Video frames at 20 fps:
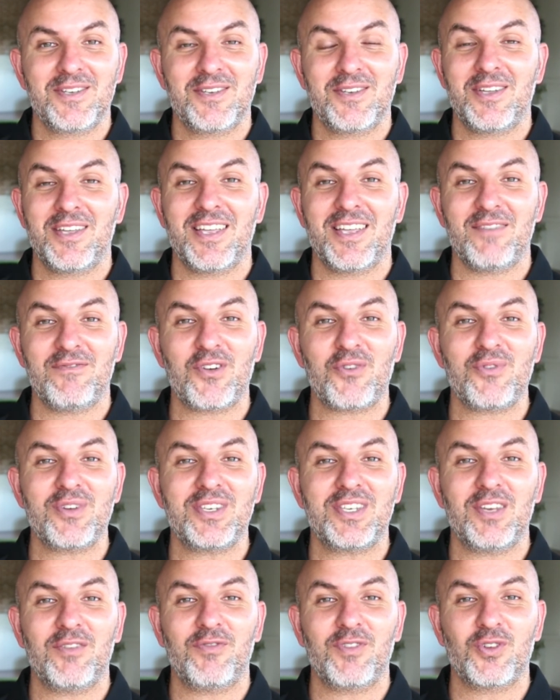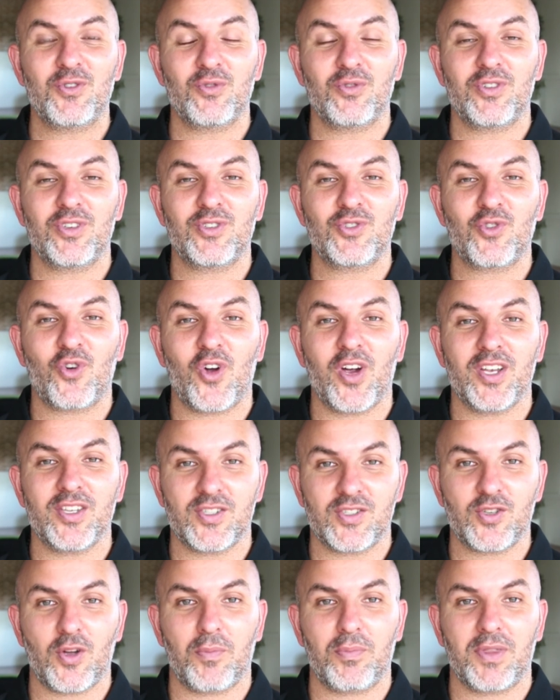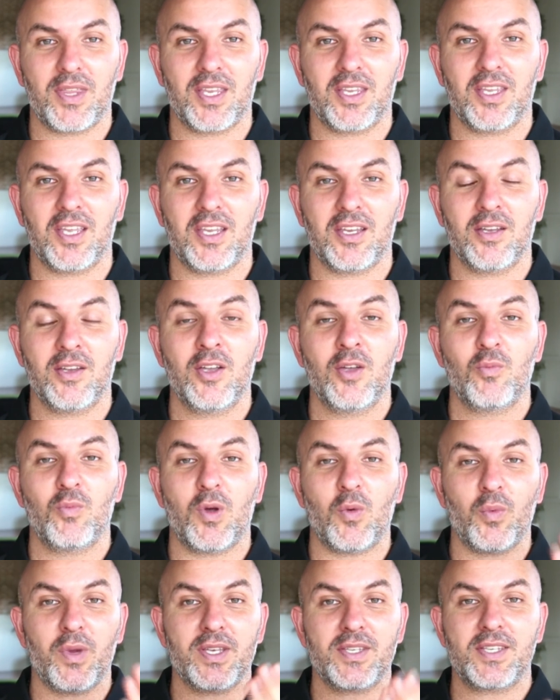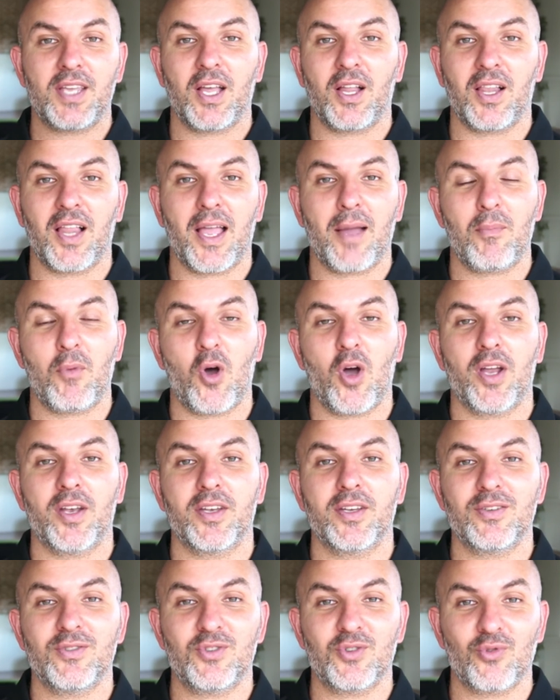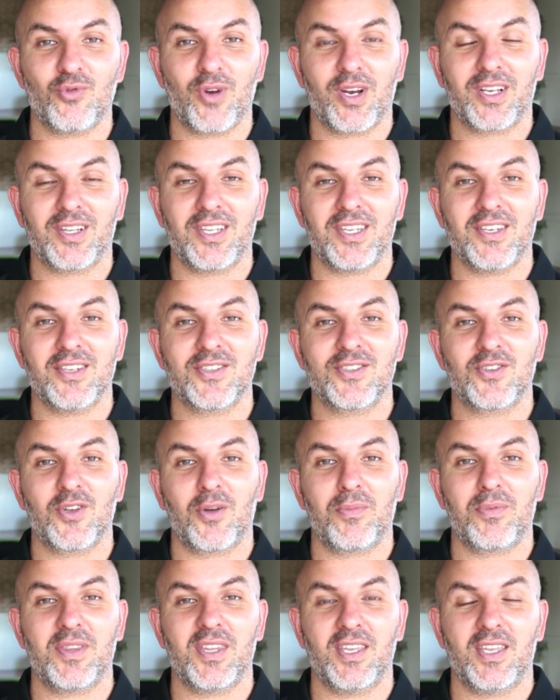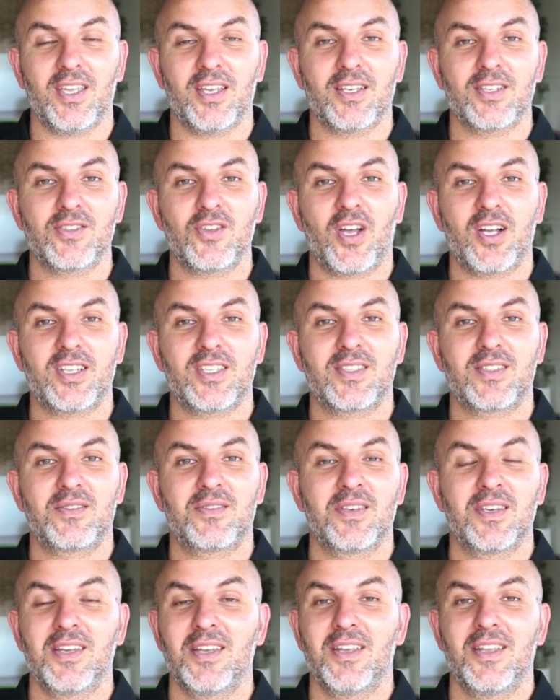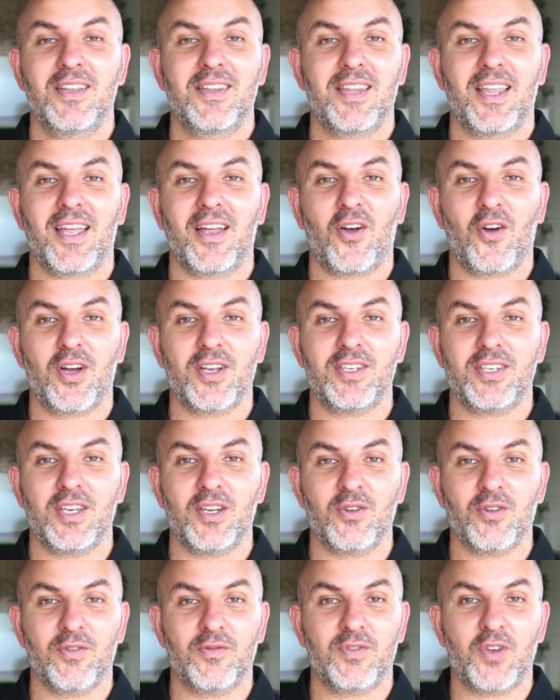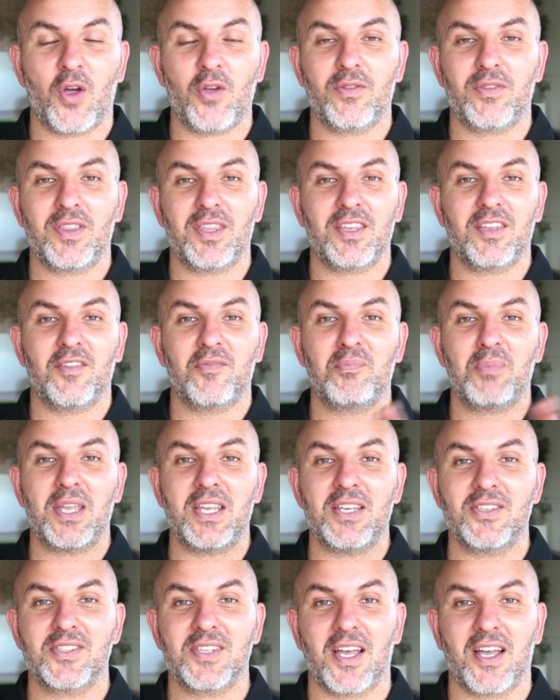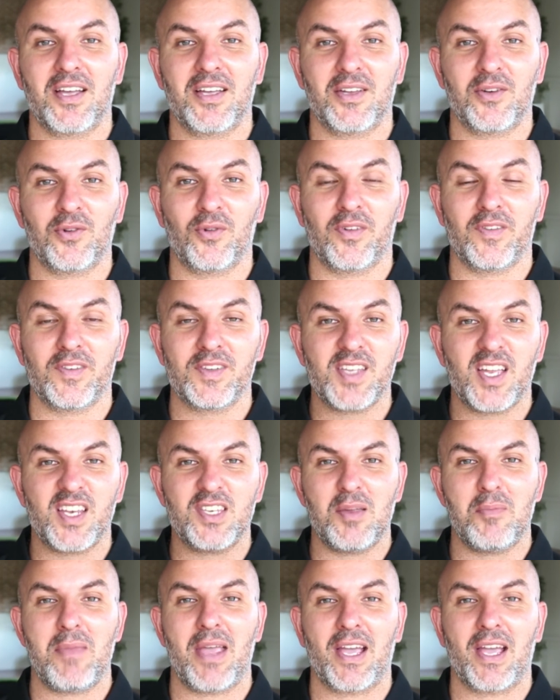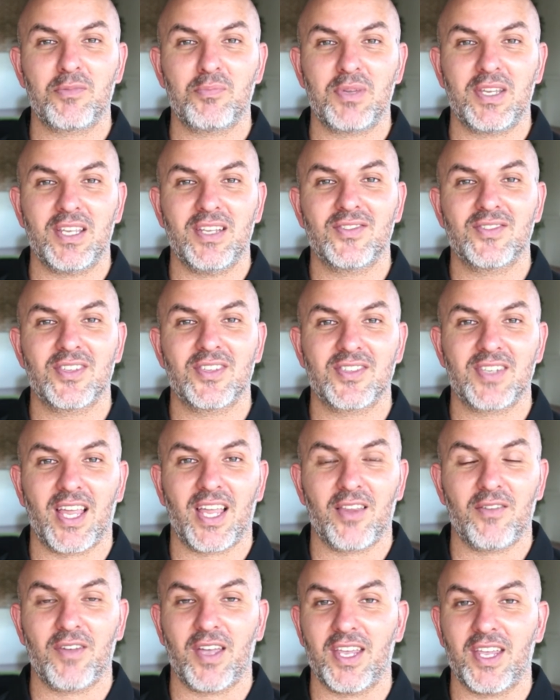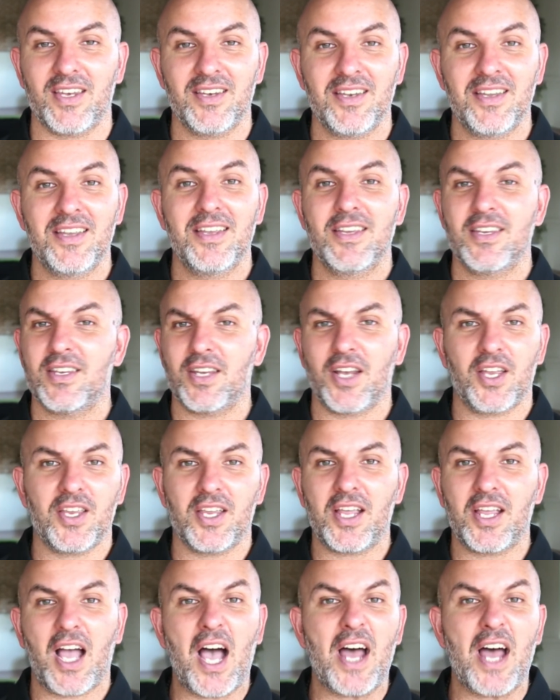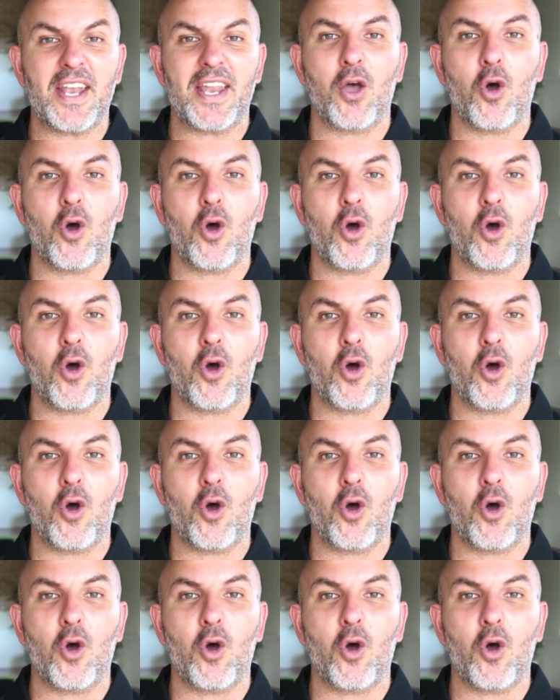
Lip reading: very difficult to try and stop thinking when we tell our mind directly to stop thinking. It's like that idea of don't think of pizza, and all of a sudden your mouth begins to salivate. You can't help